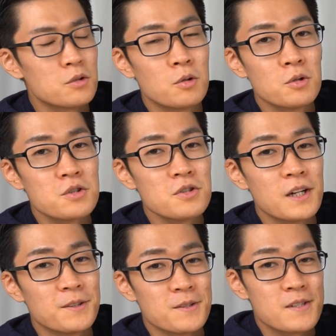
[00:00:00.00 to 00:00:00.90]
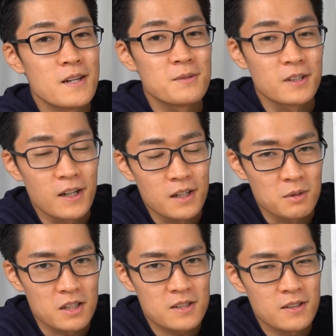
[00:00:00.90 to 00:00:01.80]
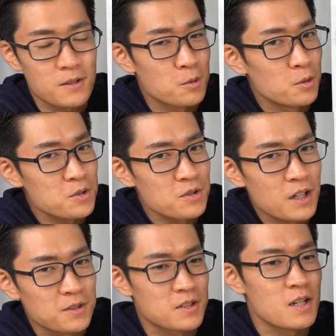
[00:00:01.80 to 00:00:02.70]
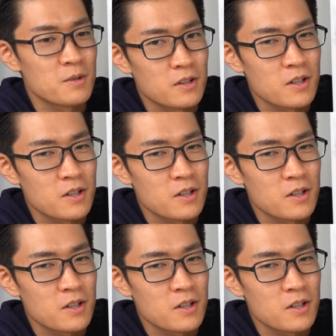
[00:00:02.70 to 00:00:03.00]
In this way, high-frequency components are generated.